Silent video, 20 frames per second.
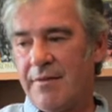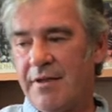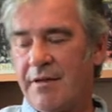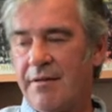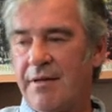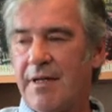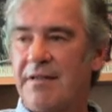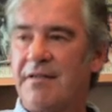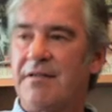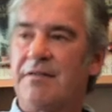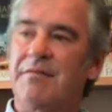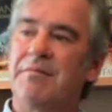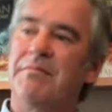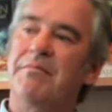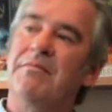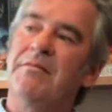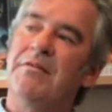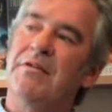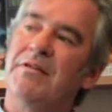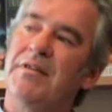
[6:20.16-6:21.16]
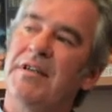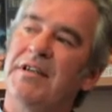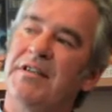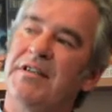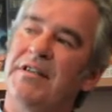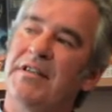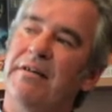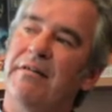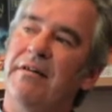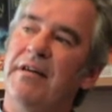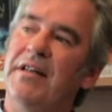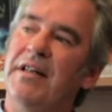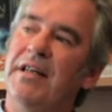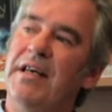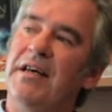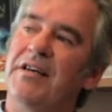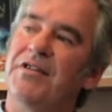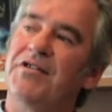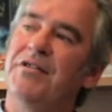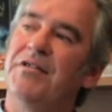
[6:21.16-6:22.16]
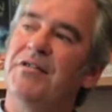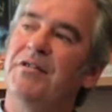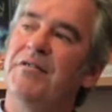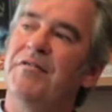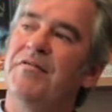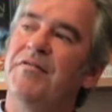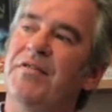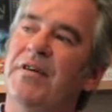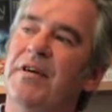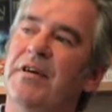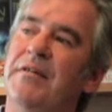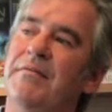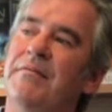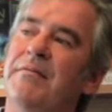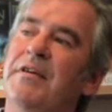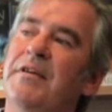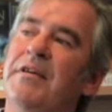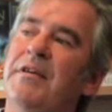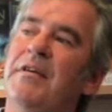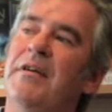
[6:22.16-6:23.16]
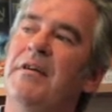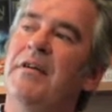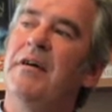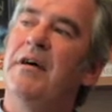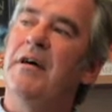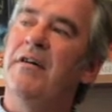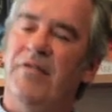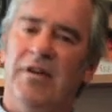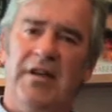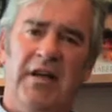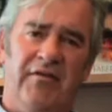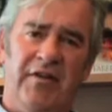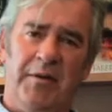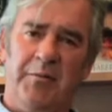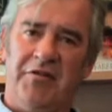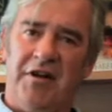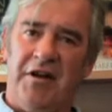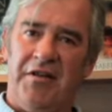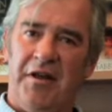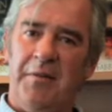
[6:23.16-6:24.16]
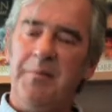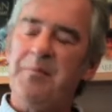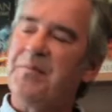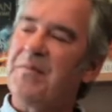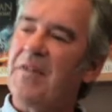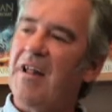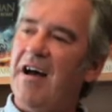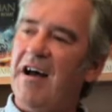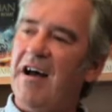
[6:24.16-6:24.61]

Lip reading: that's not necessarily the action of a loving brother.